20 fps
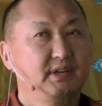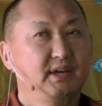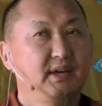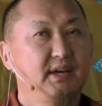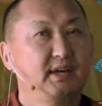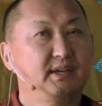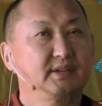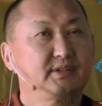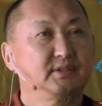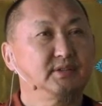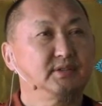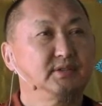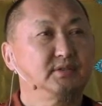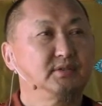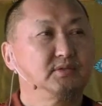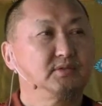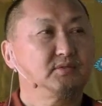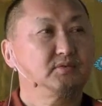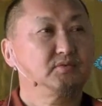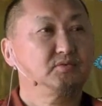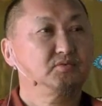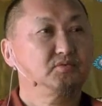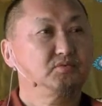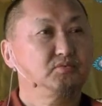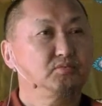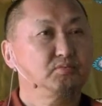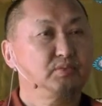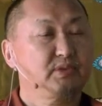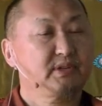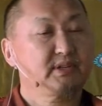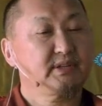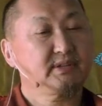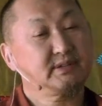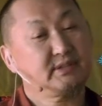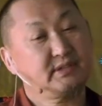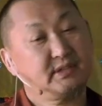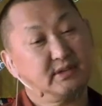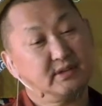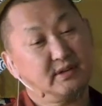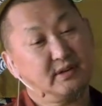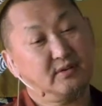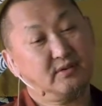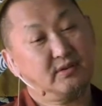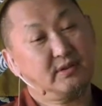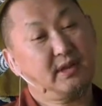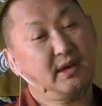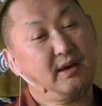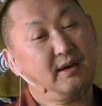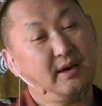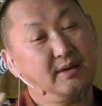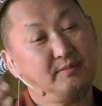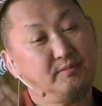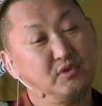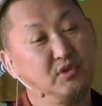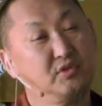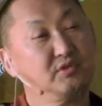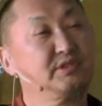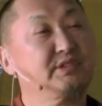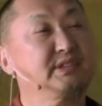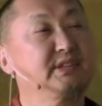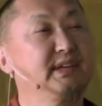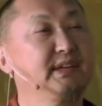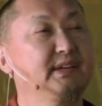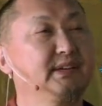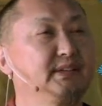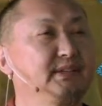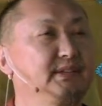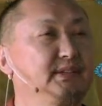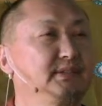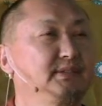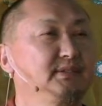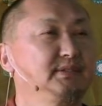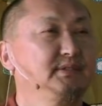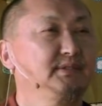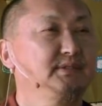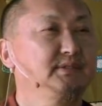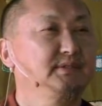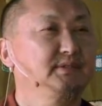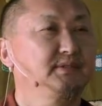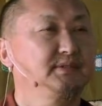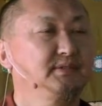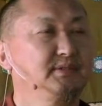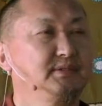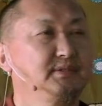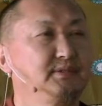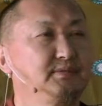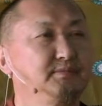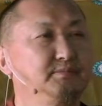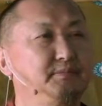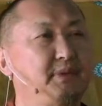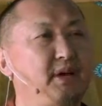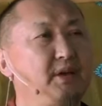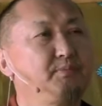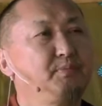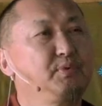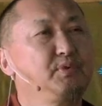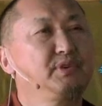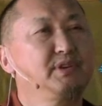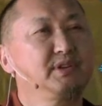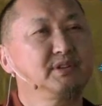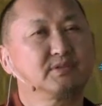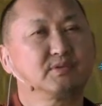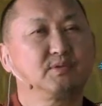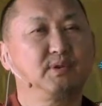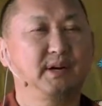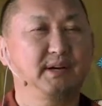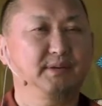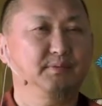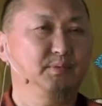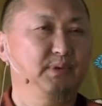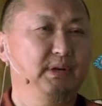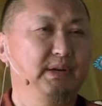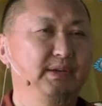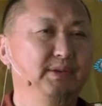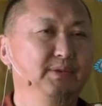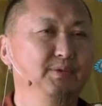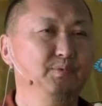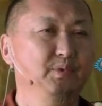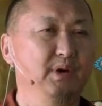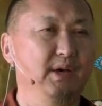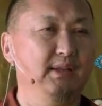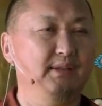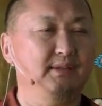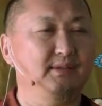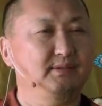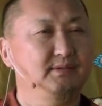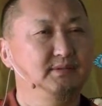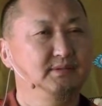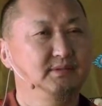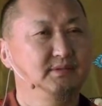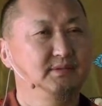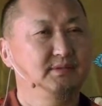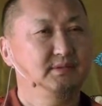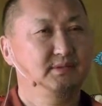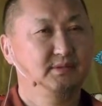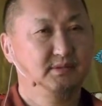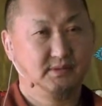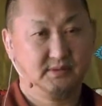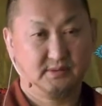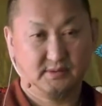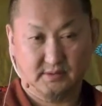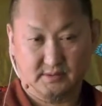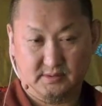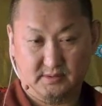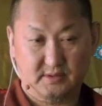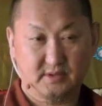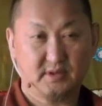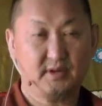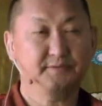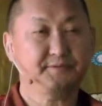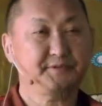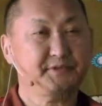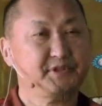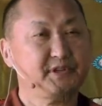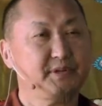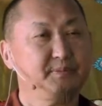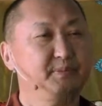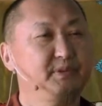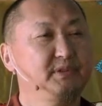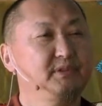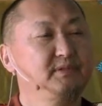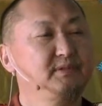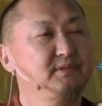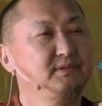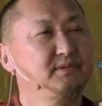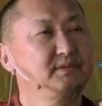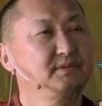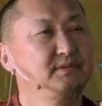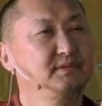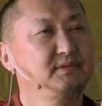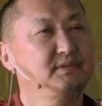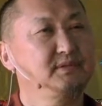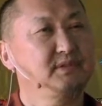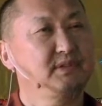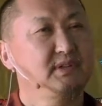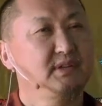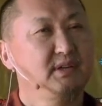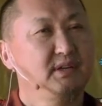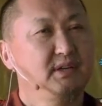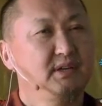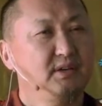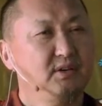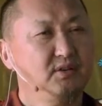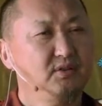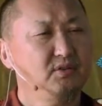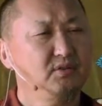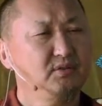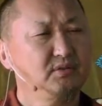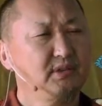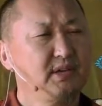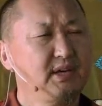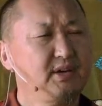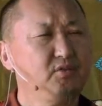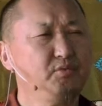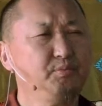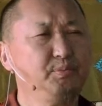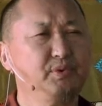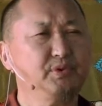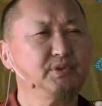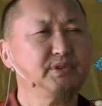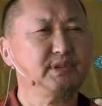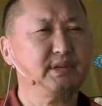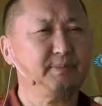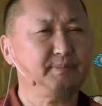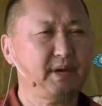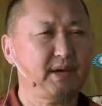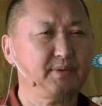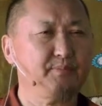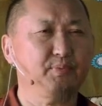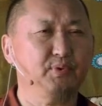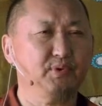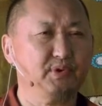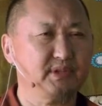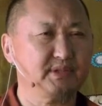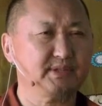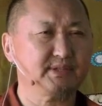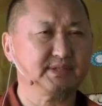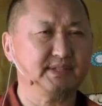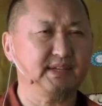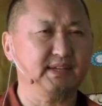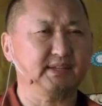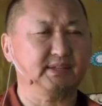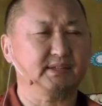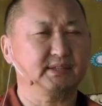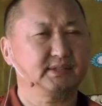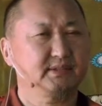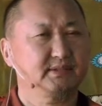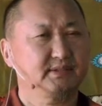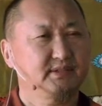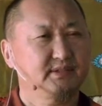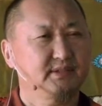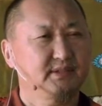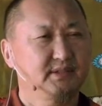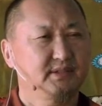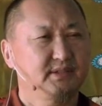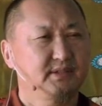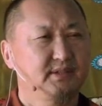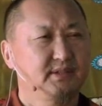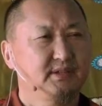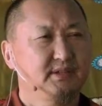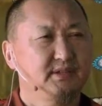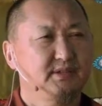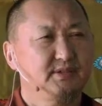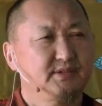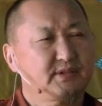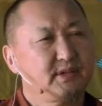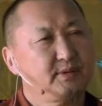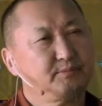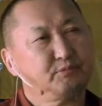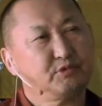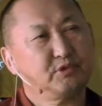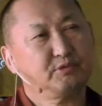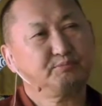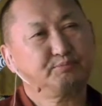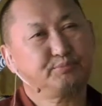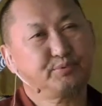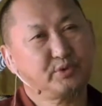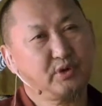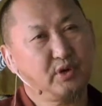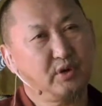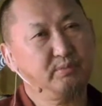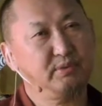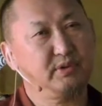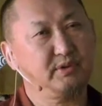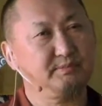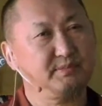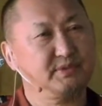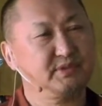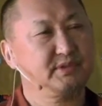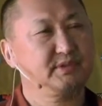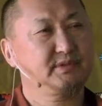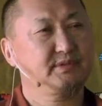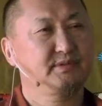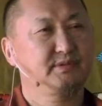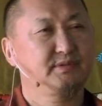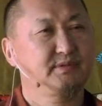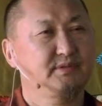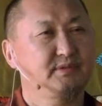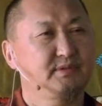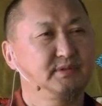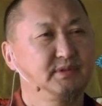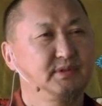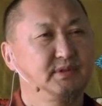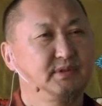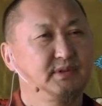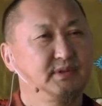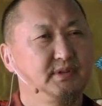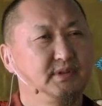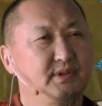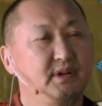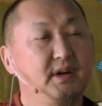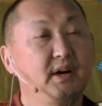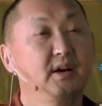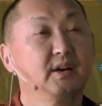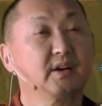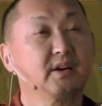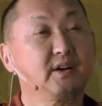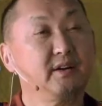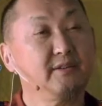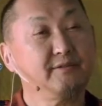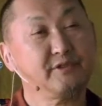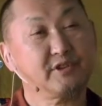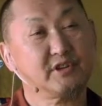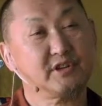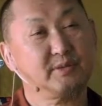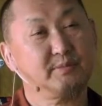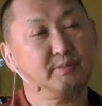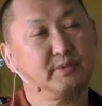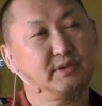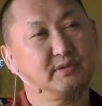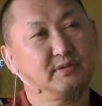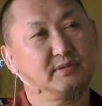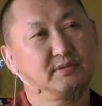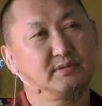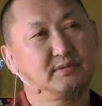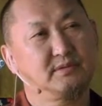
And we can say, oh, now I'm not sick. My body is quite very well, comfortable. Oh, now my body is sick. Something problems, uncomfortable.